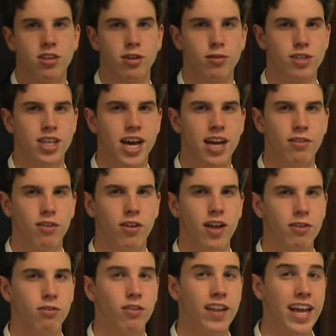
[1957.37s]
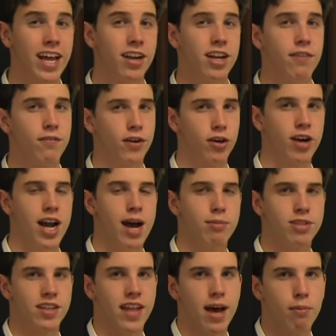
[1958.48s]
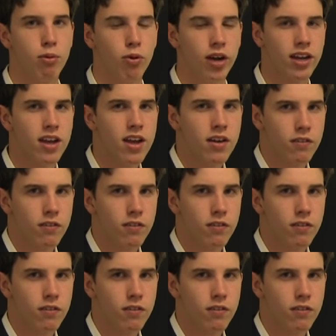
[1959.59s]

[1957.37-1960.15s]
so there was kind of a lot of land up for grabs at that point